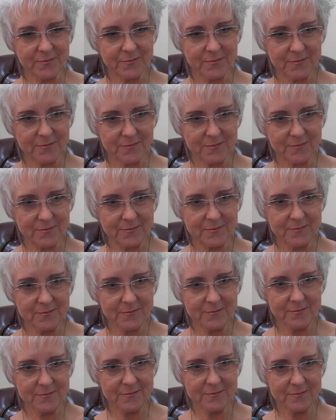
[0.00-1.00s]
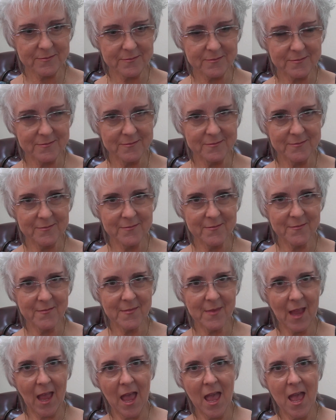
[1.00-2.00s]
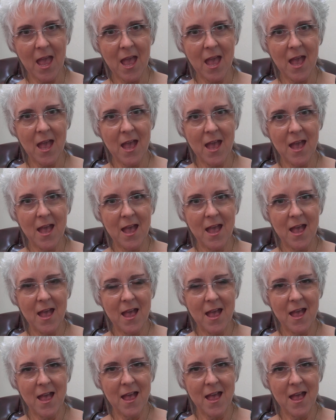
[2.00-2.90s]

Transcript: Nothing is said.